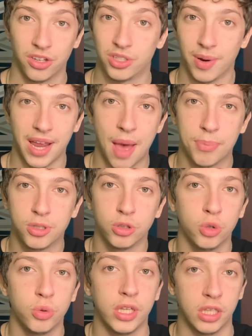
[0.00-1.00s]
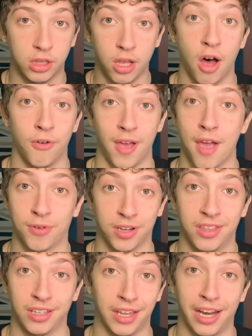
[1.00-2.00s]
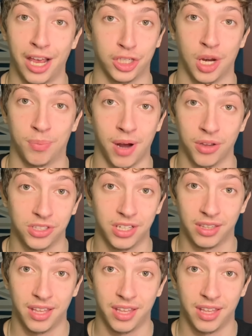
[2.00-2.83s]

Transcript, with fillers: So I absolutely love everything that AJ Brown said